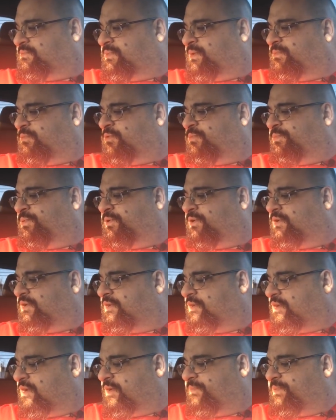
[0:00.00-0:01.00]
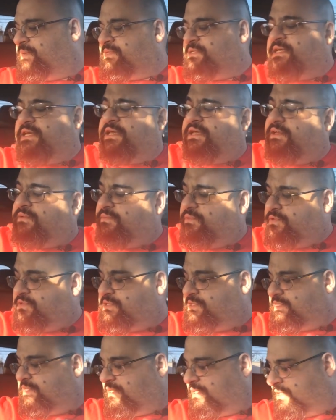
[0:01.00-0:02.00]
Maybe we'll put it in a guppy tank and we'll
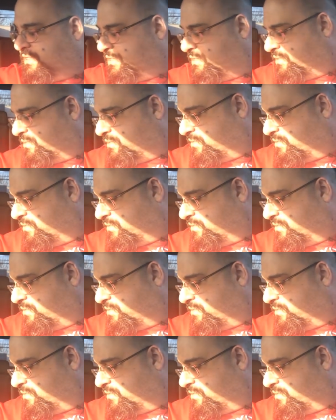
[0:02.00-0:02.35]
see.